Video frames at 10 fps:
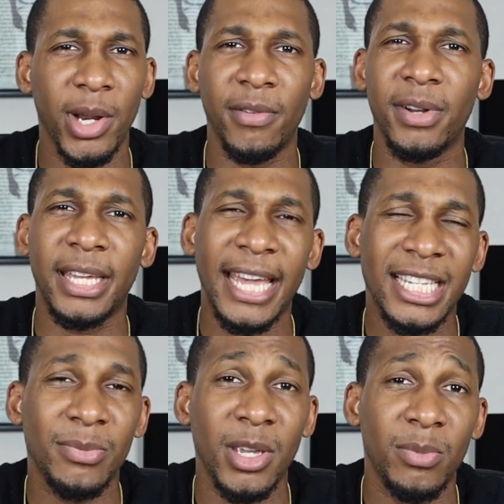or whatever the
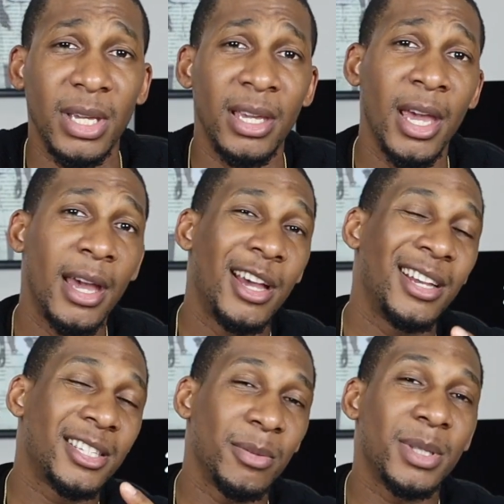case may be
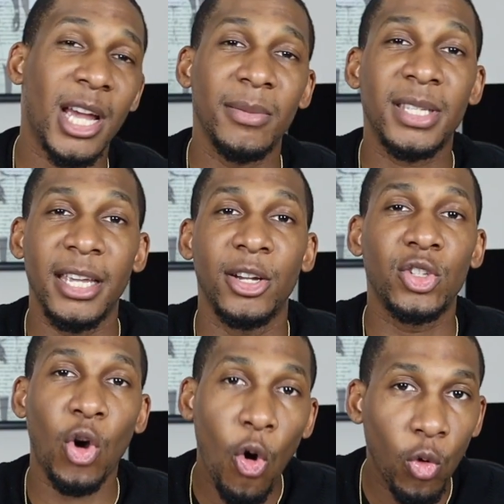sometimes take a
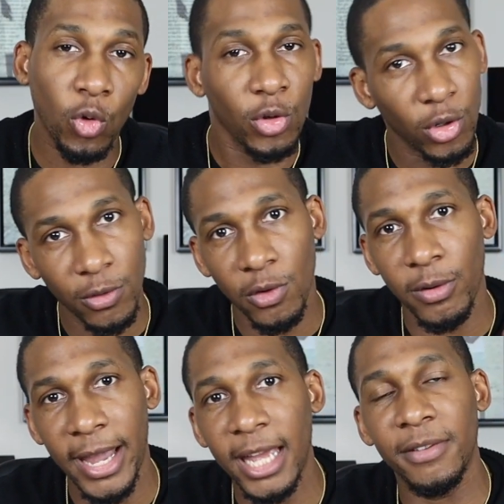toll on your
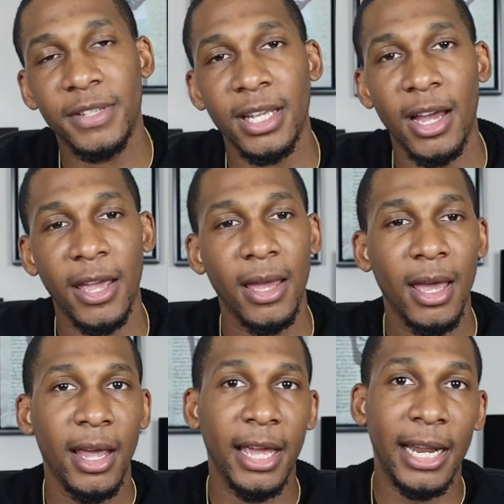creative side.
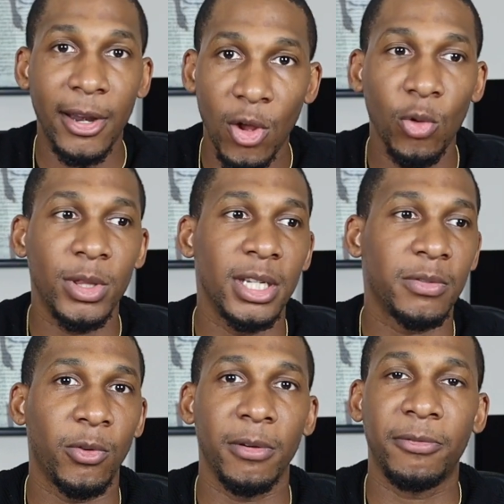And I know this
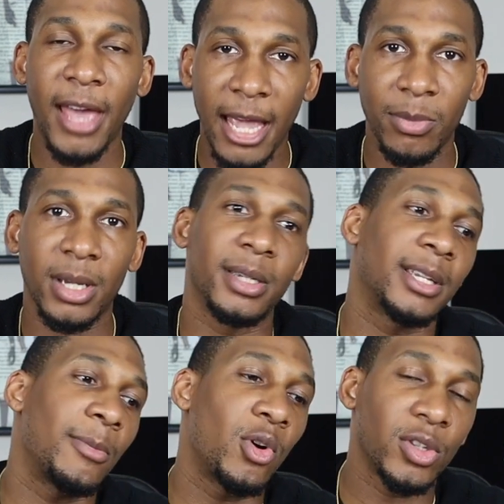for a fact because
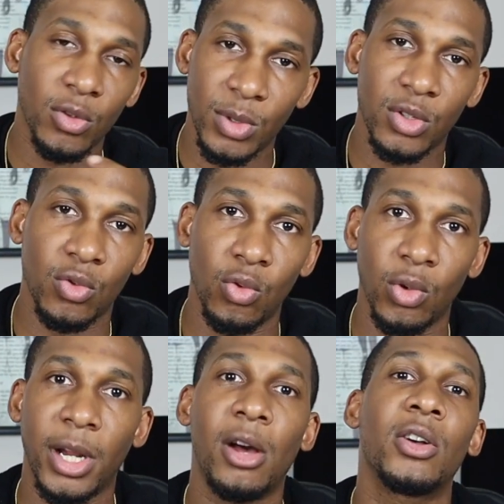I'm also in school
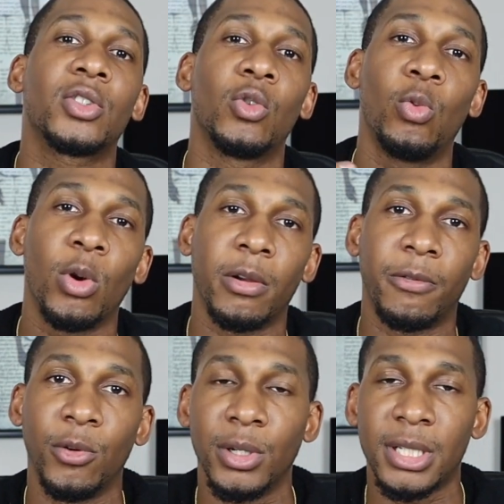and I also work
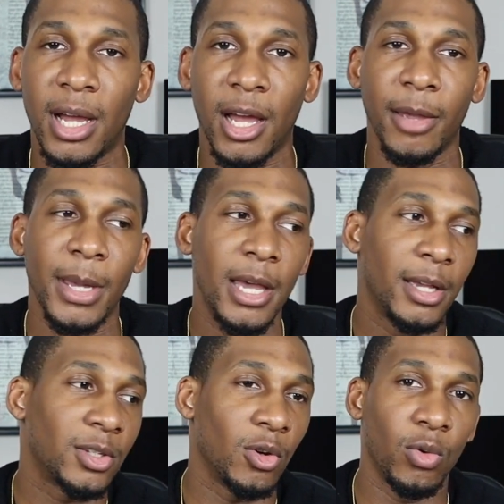full time.
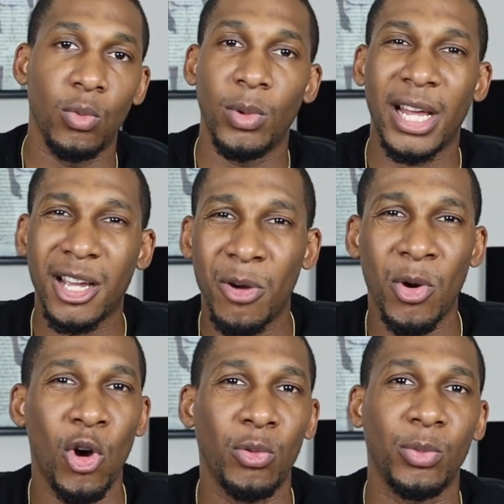So when I come
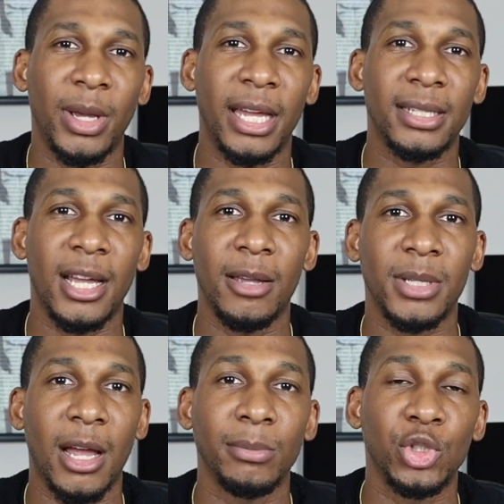home at times,
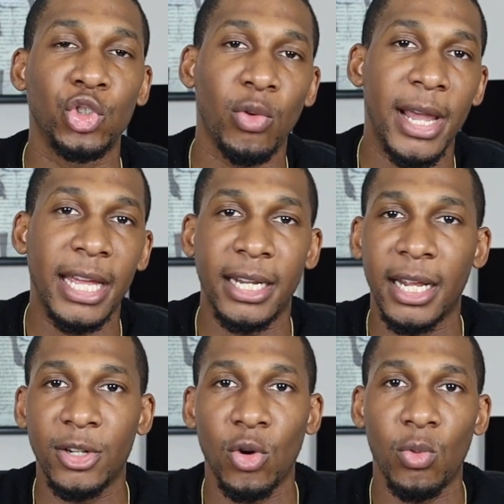I'm drained and
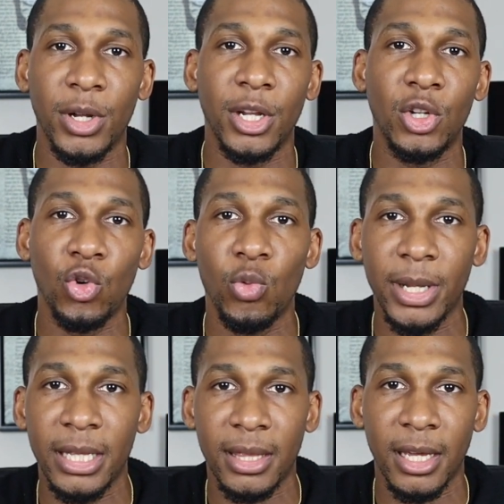I don't want to do
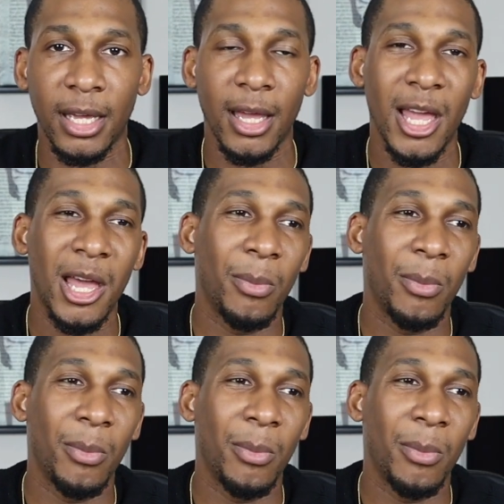anything.